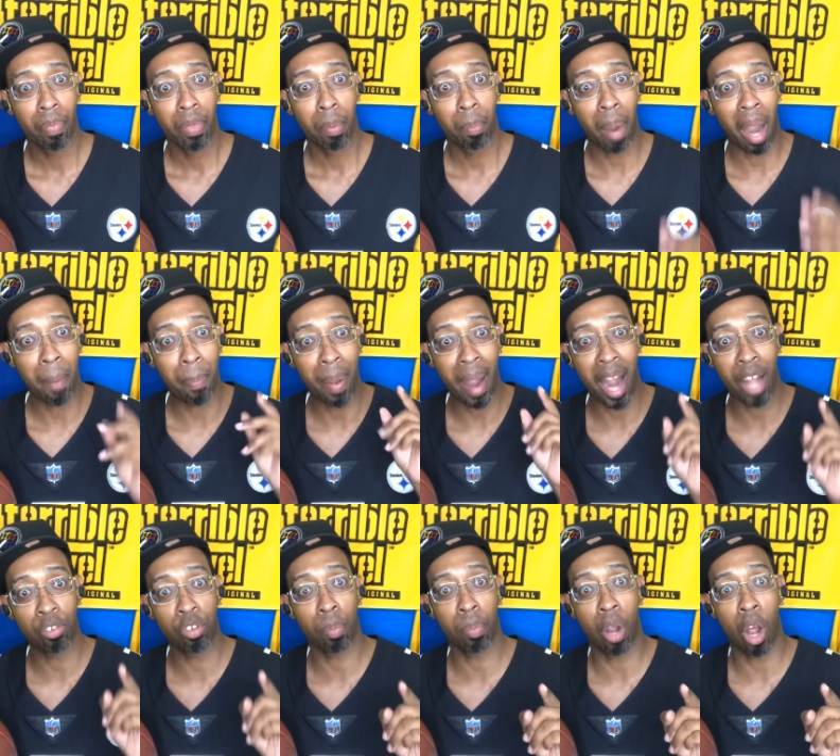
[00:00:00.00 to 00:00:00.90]
by
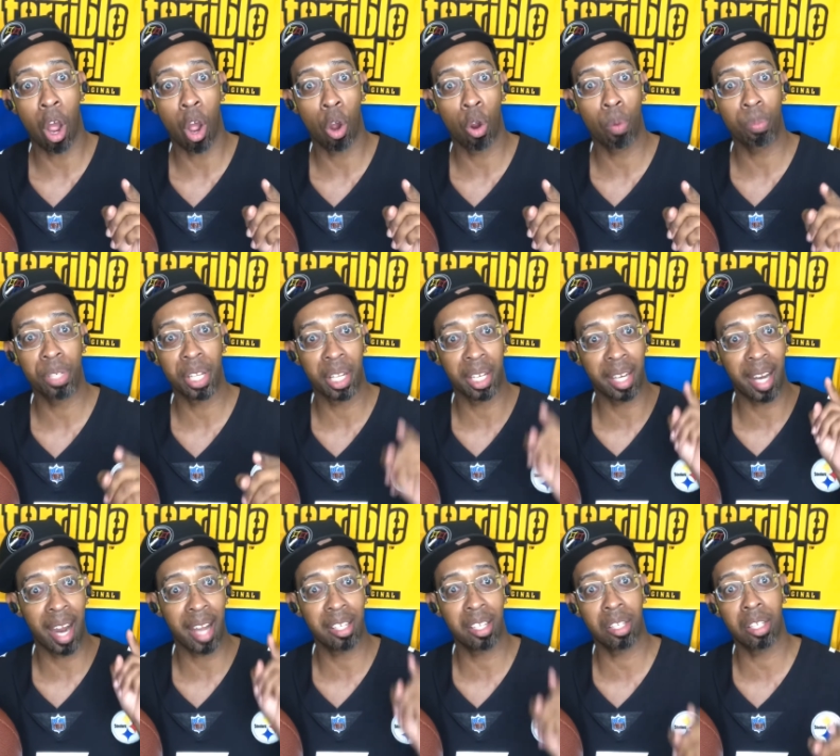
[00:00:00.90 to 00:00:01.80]
Patrick Mahomes and the
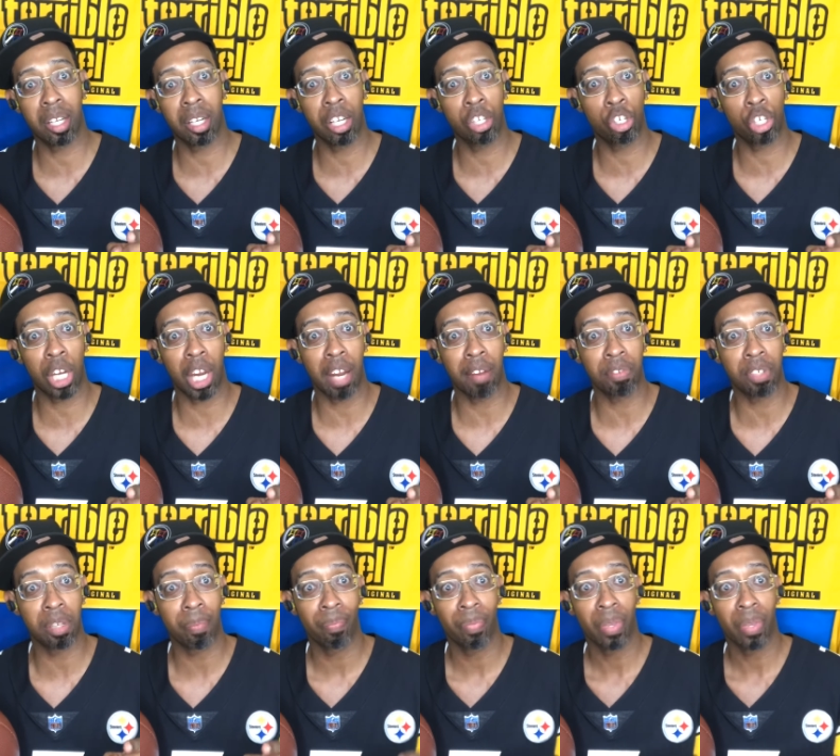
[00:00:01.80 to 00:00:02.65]
Kansas City Chiefs.